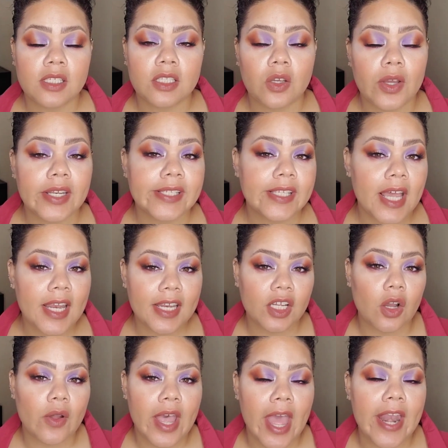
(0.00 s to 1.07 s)
So I decided to
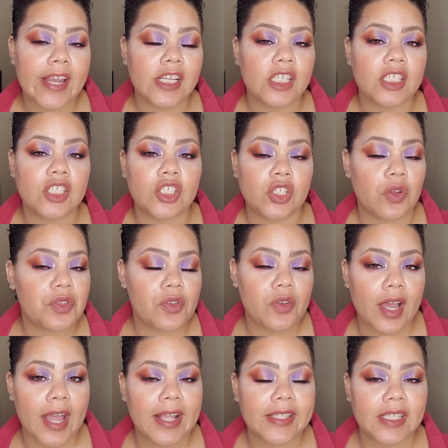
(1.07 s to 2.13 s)
go ahead and just show you
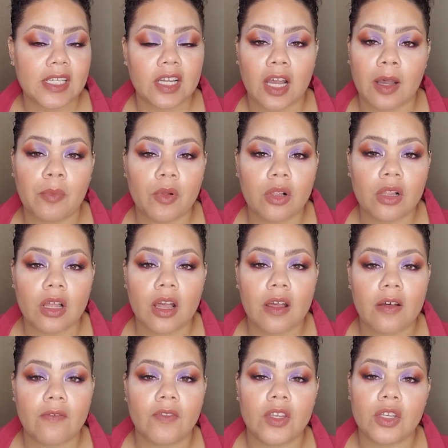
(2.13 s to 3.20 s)
guys a couple
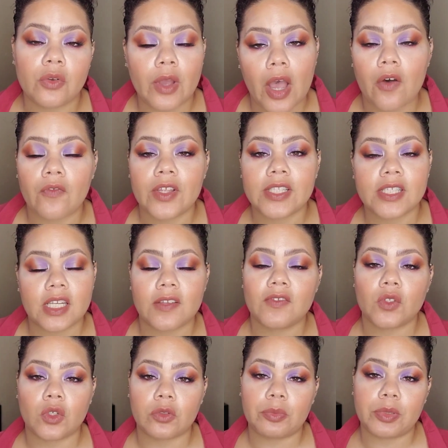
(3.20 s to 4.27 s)
of the new outfits that I've
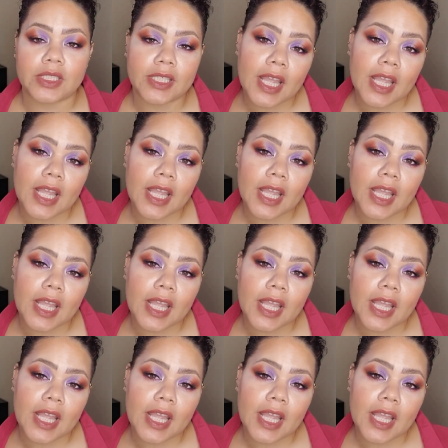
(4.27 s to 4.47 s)
sort of put